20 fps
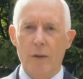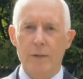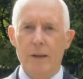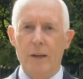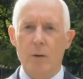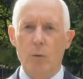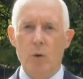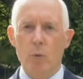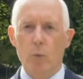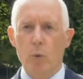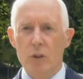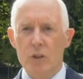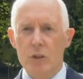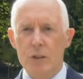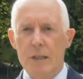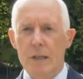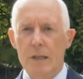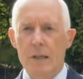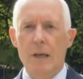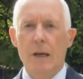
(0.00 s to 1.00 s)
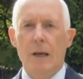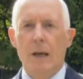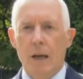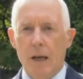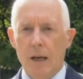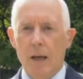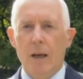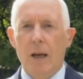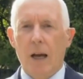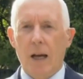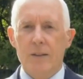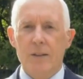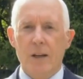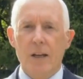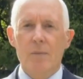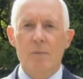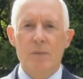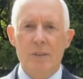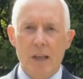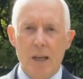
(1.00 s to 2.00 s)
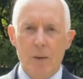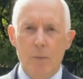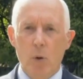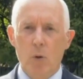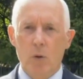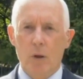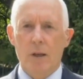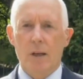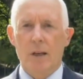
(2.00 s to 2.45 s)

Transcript: I think we'll see a timetable,